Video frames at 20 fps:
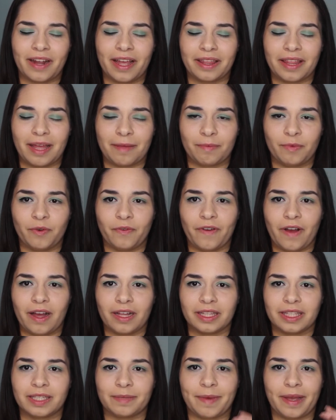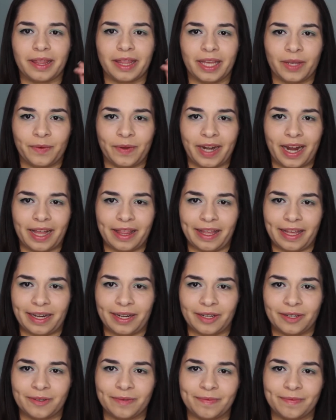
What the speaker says: and then move on to my liquid eyeliner.